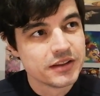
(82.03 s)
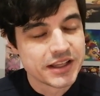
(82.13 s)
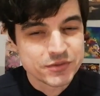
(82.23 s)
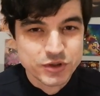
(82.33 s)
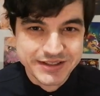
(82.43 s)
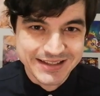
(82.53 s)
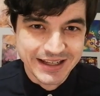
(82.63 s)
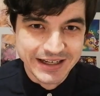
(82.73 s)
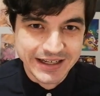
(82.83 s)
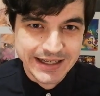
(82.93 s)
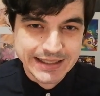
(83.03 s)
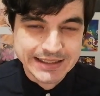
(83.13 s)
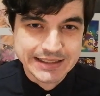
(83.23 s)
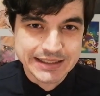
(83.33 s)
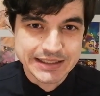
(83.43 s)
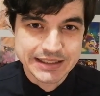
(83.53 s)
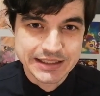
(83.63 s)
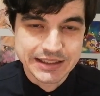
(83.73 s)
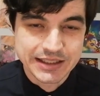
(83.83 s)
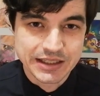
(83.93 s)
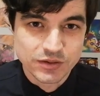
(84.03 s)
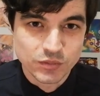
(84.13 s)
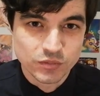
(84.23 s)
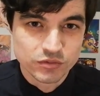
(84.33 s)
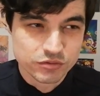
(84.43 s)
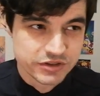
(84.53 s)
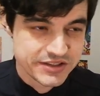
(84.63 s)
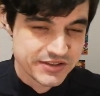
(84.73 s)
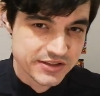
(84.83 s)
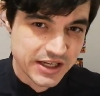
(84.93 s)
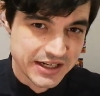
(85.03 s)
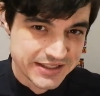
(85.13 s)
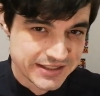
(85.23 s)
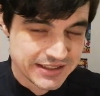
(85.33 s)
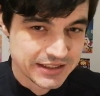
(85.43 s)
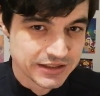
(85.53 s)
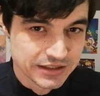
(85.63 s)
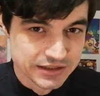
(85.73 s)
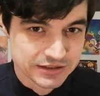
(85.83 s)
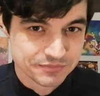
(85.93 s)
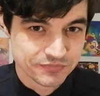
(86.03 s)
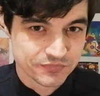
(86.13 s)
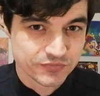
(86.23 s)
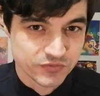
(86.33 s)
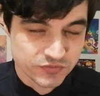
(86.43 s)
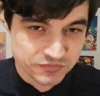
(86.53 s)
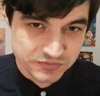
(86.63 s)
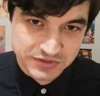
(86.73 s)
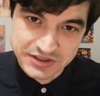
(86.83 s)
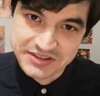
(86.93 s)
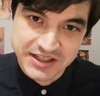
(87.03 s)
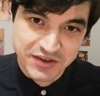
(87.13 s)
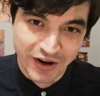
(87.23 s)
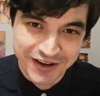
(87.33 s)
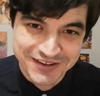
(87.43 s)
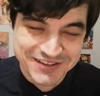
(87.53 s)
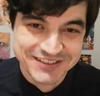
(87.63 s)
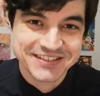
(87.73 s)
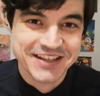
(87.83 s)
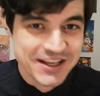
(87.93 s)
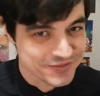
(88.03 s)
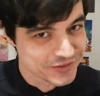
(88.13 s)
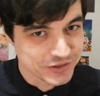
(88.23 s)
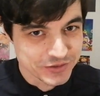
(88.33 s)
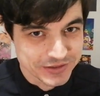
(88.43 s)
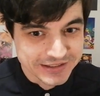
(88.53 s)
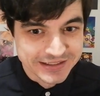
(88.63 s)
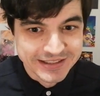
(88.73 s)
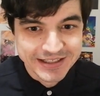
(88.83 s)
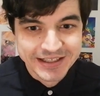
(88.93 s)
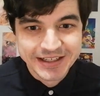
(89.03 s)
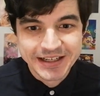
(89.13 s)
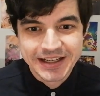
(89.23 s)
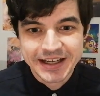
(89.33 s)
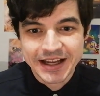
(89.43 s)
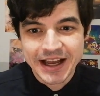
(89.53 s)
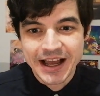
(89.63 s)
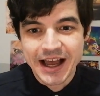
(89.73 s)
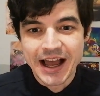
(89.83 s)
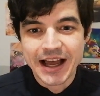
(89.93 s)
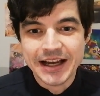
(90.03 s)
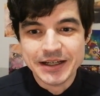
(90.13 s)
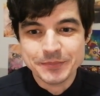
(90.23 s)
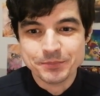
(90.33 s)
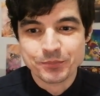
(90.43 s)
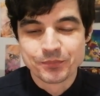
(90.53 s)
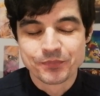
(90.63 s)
that's what it's like. The reasons I didn't successfully do it. I'll